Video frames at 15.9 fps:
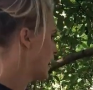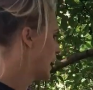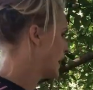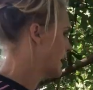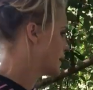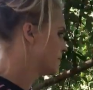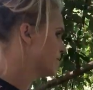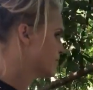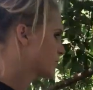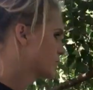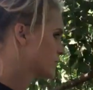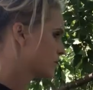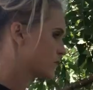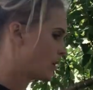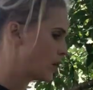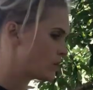um,
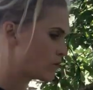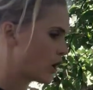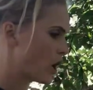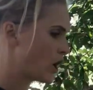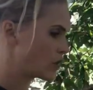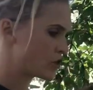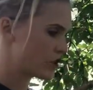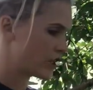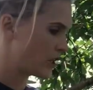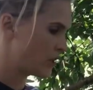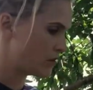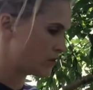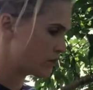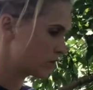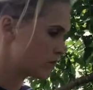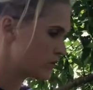and raw
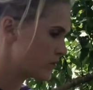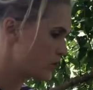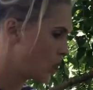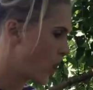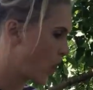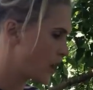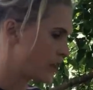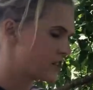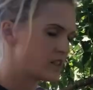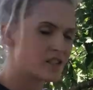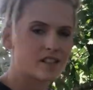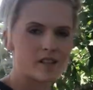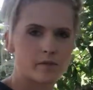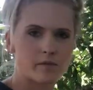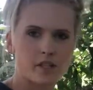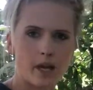chicken
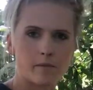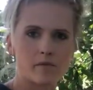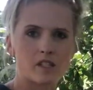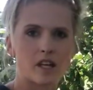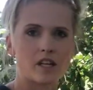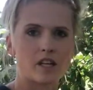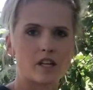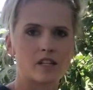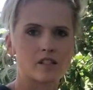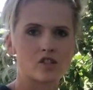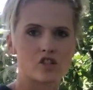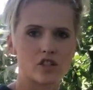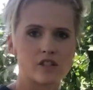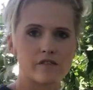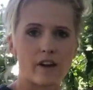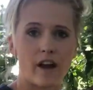carcasses sometimes, and
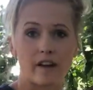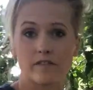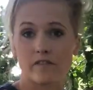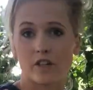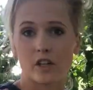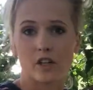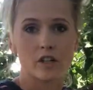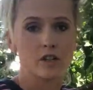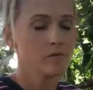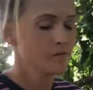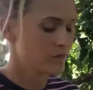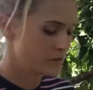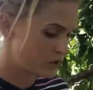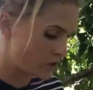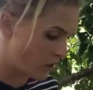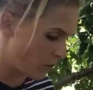it's just fine for her.
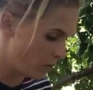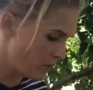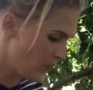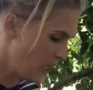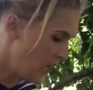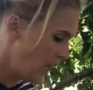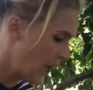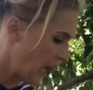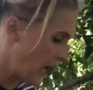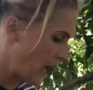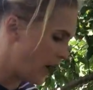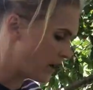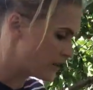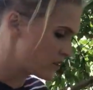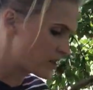So uh,